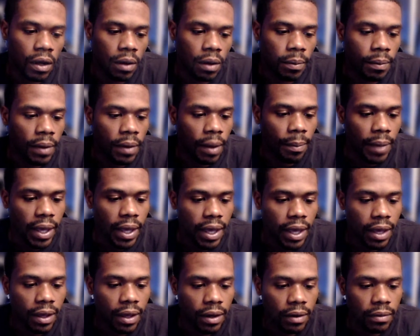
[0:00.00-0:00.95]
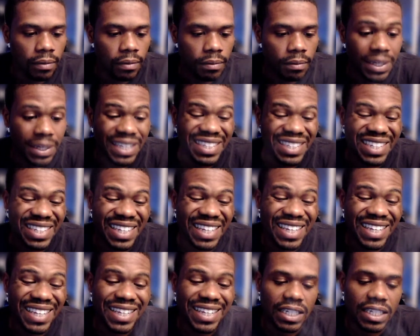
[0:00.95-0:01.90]
a man beats the
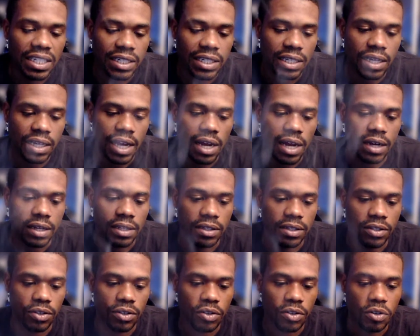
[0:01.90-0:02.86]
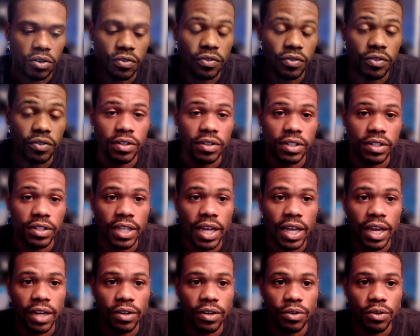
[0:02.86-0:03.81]
ish out of his girlfriend's
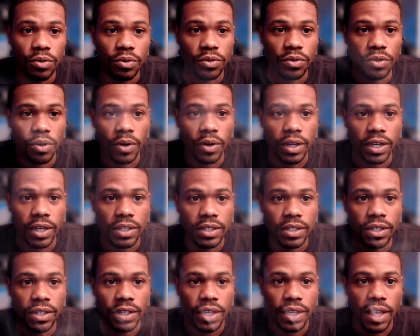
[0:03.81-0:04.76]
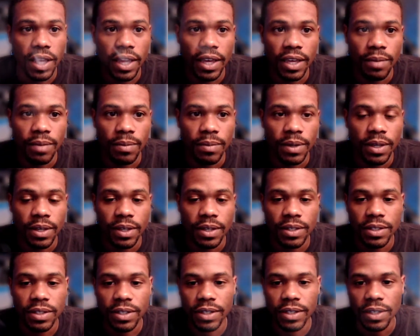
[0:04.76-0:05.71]
side dude. So I guess he done came in,
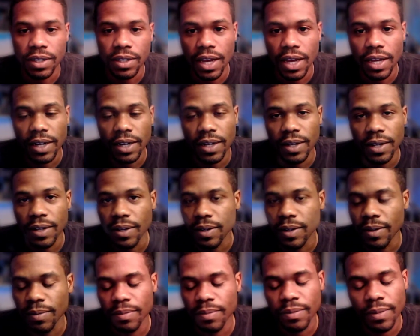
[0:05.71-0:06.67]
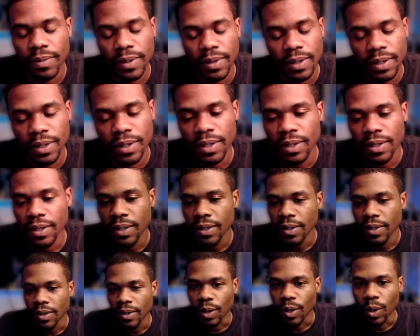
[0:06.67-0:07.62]
seen goddamn
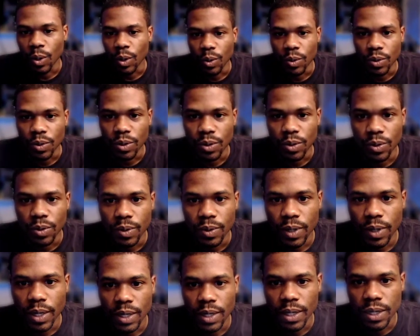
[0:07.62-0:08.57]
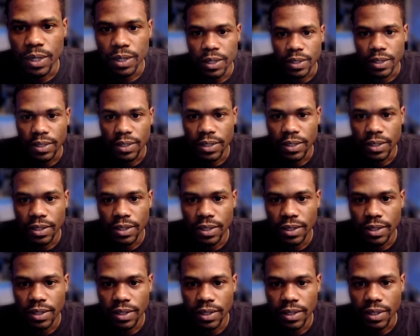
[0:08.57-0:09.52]
old dude ass,
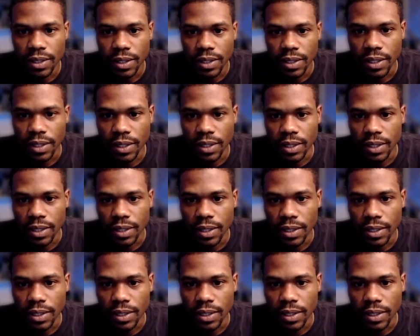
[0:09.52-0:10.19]
and